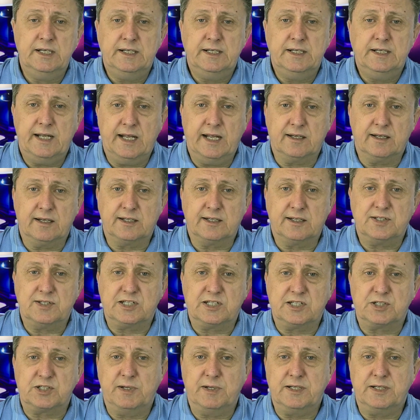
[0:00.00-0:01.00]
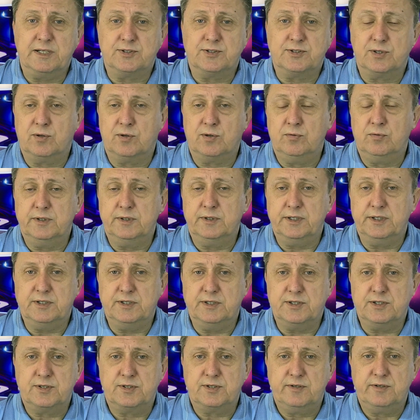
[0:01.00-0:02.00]
Alex explains it all in
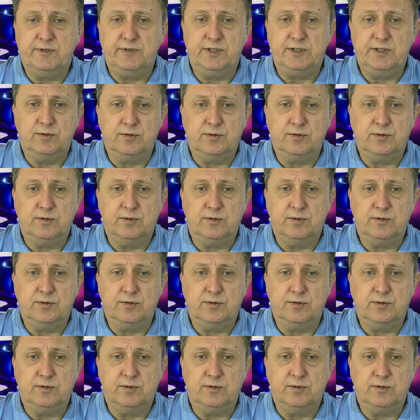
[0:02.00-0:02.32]
this video.